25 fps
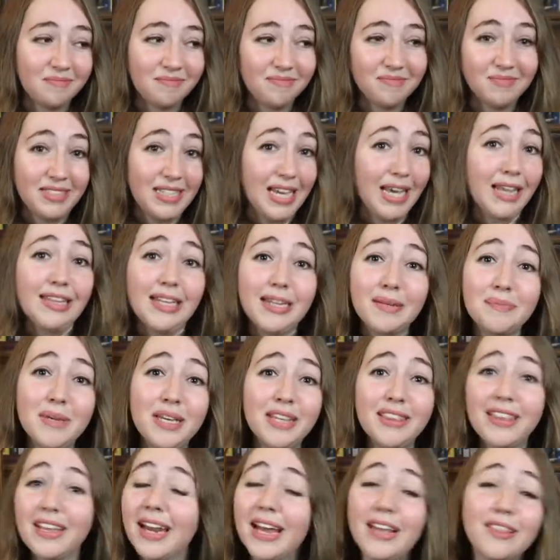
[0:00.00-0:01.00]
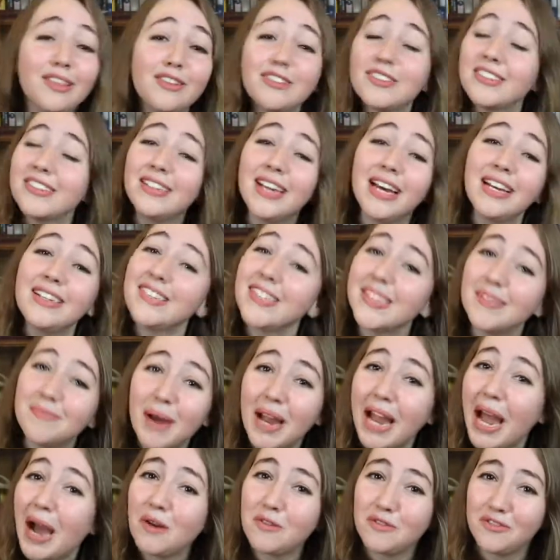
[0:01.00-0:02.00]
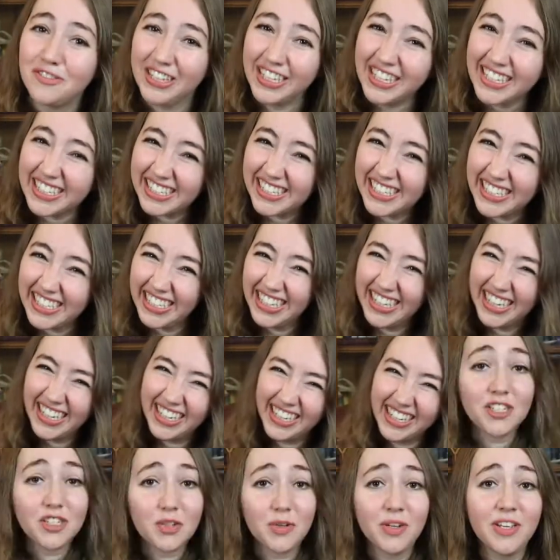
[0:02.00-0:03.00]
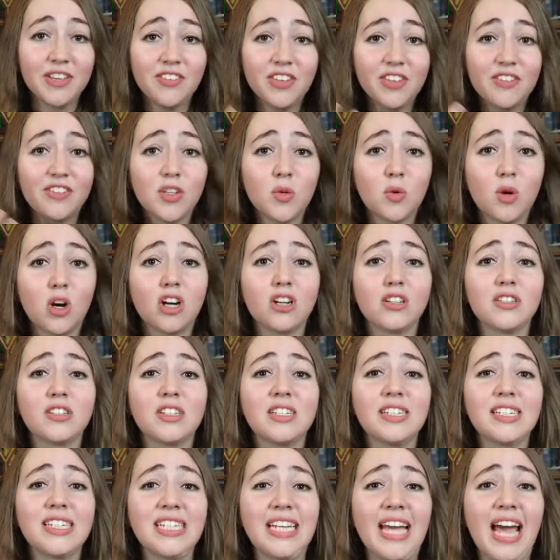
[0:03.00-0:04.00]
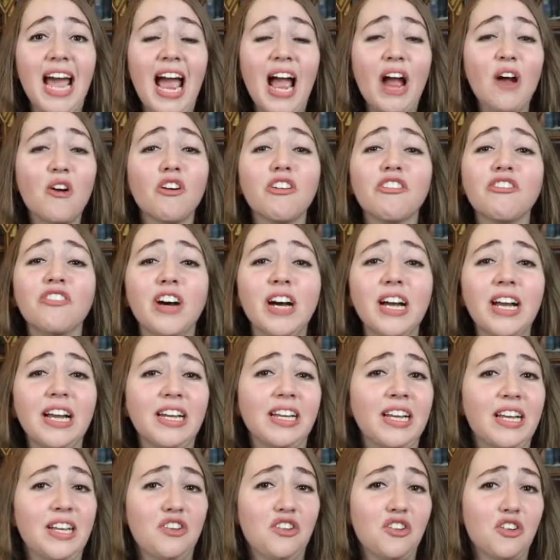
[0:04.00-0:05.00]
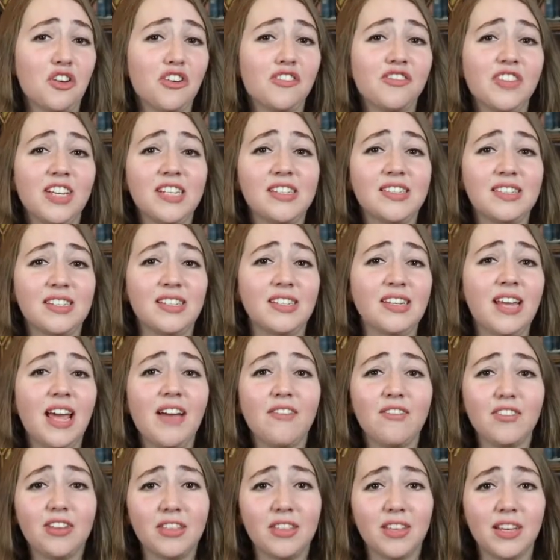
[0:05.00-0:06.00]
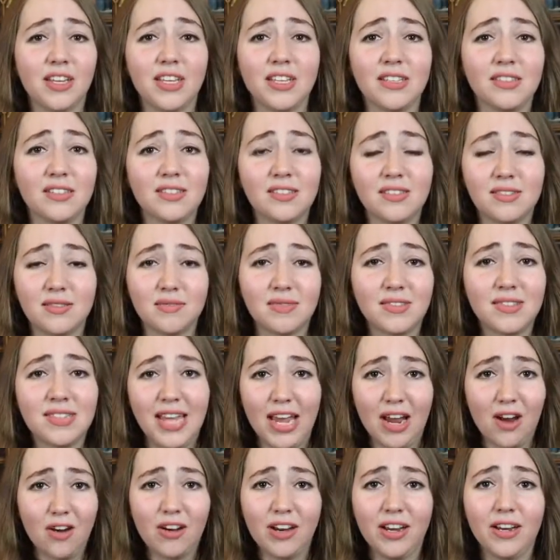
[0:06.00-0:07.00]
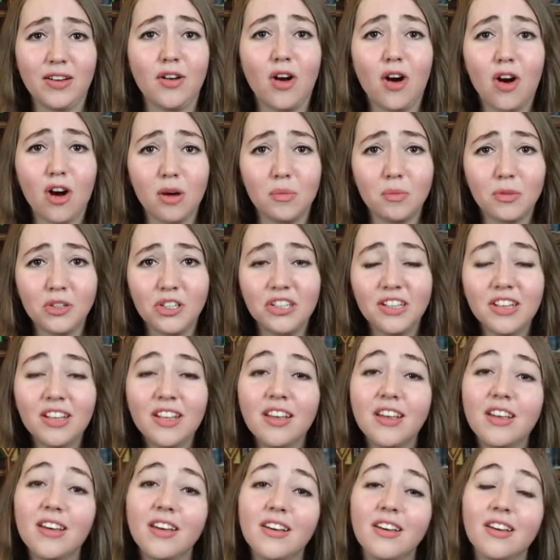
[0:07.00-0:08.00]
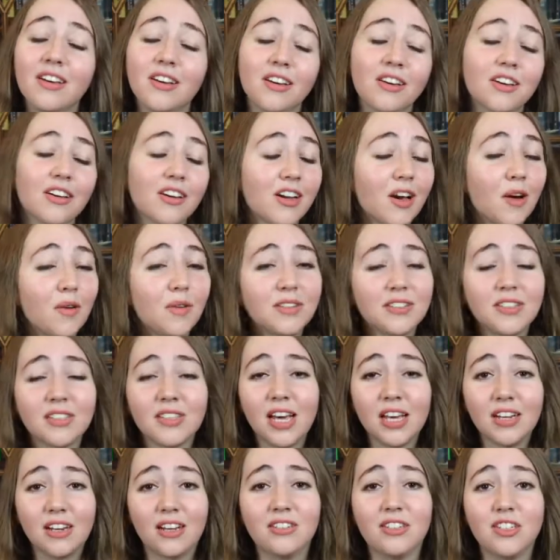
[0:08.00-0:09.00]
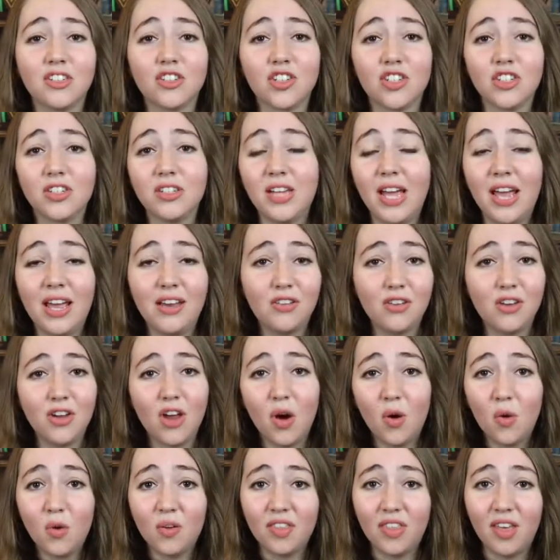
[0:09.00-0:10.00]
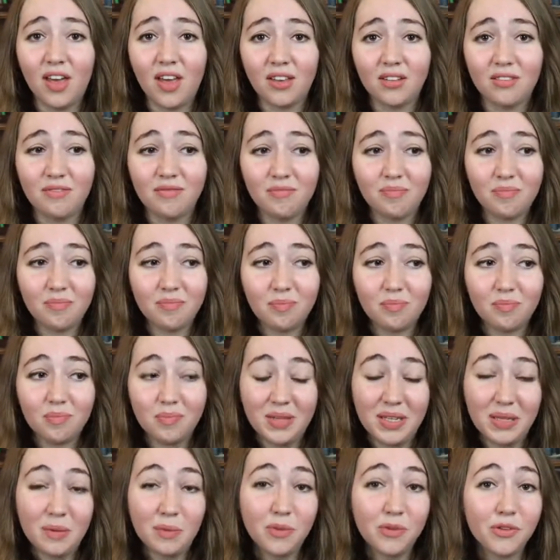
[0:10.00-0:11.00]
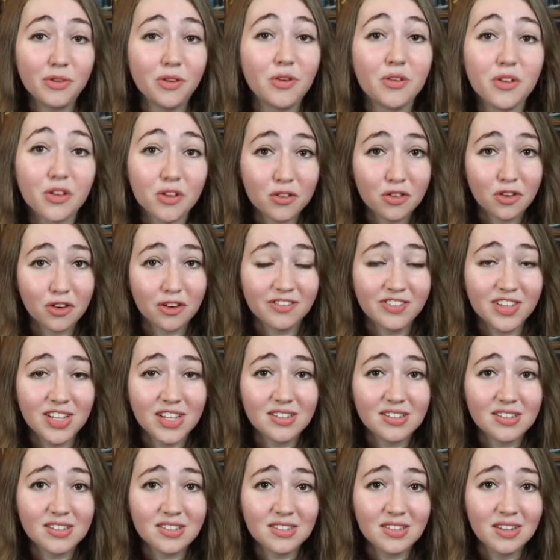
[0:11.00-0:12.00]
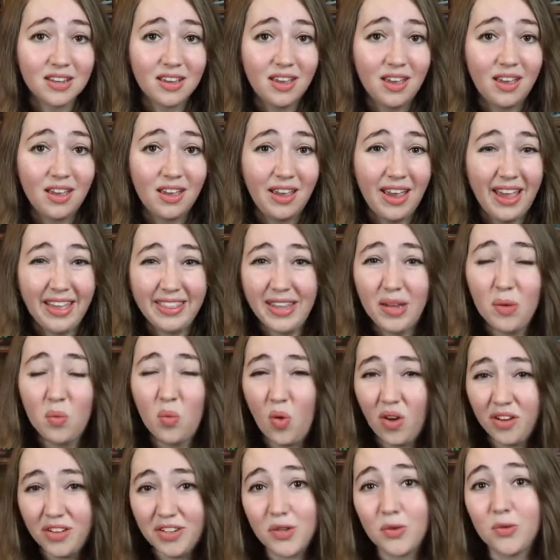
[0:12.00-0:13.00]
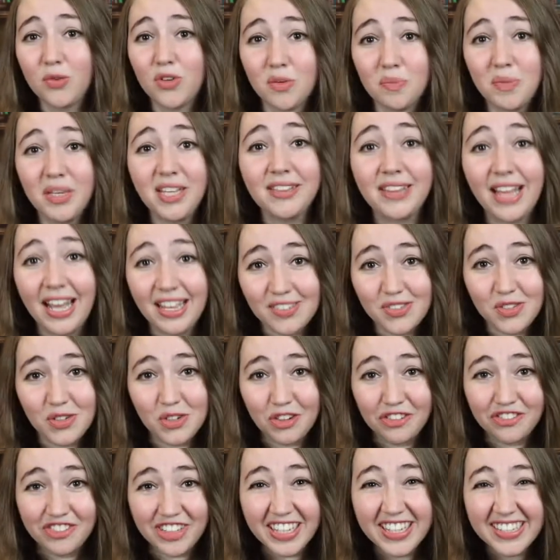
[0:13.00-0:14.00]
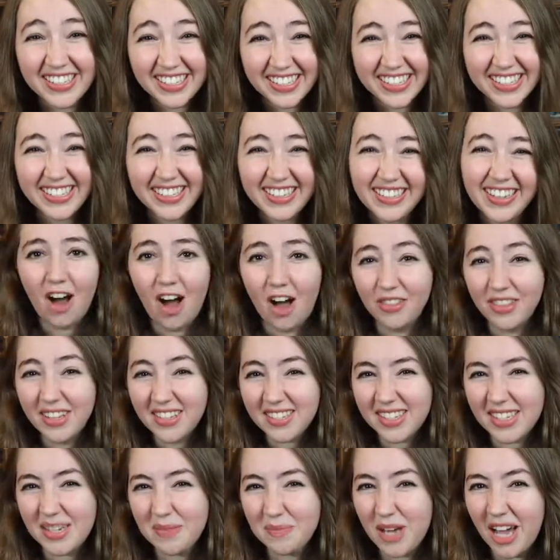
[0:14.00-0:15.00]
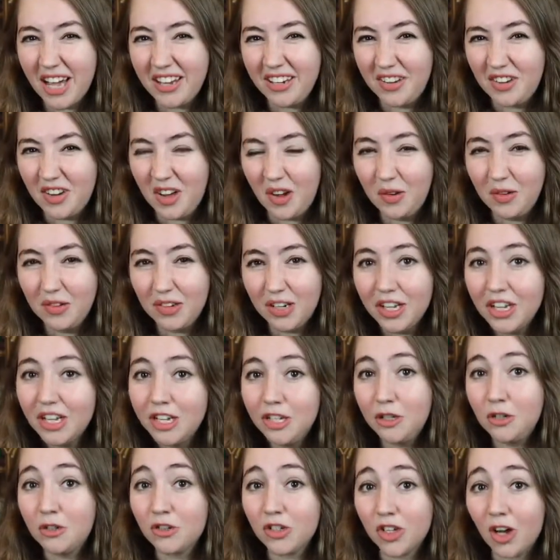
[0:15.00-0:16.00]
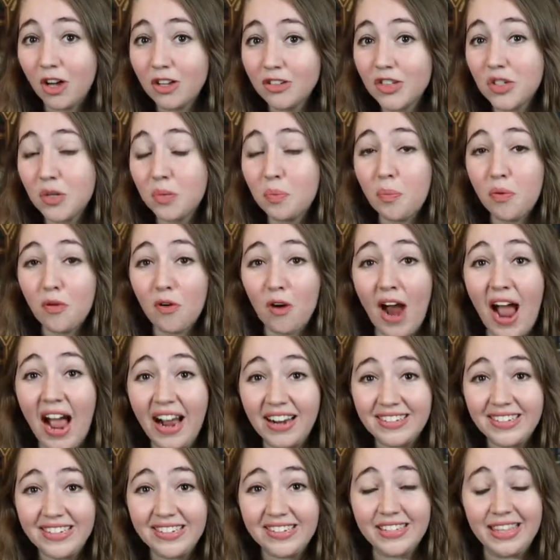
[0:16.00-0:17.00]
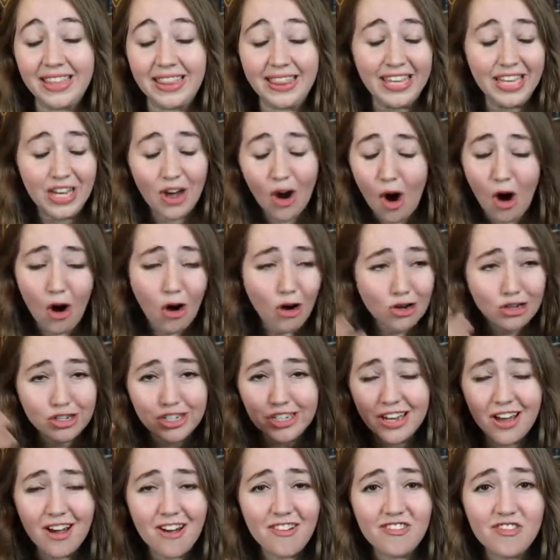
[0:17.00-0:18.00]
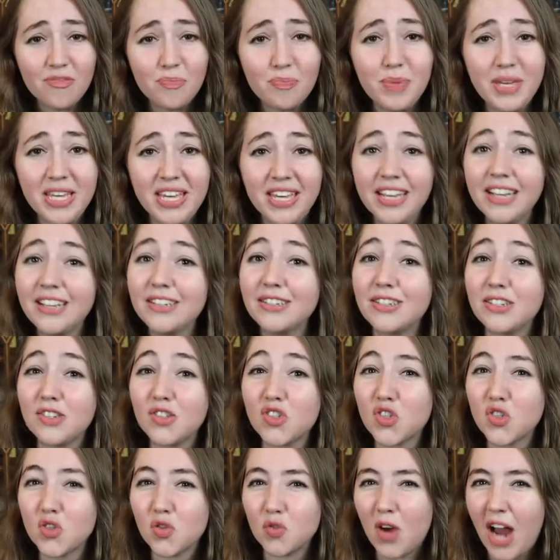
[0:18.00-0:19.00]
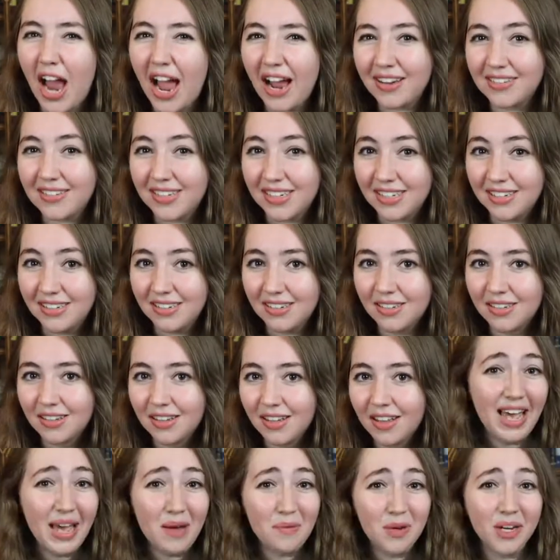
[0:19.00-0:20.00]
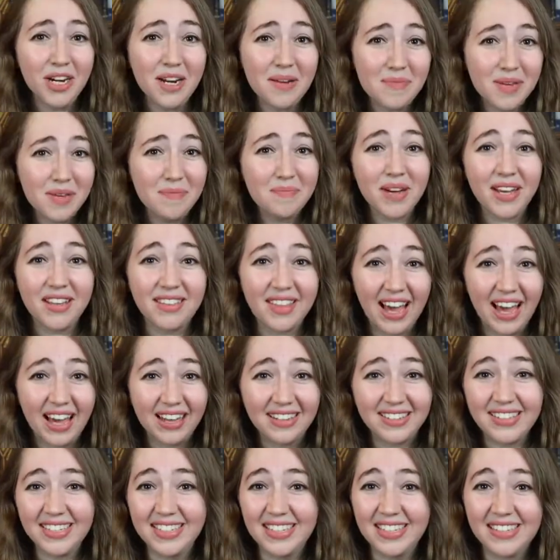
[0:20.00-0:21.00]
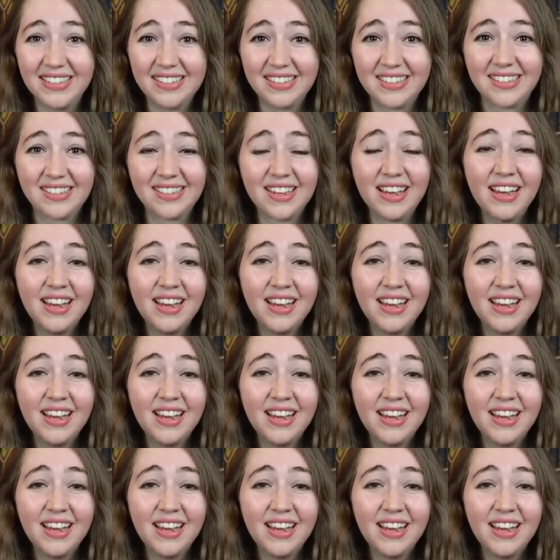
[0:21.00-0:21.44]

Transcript: telling me that I looked nice in my outfit. So even if you are terrified and nervous and everything is scary and horrible, go into that audition and know that people know you're nervous and they want you to be less nervous. On that same kind of note, you should also practice the art of being distracted. And what I mean by that is,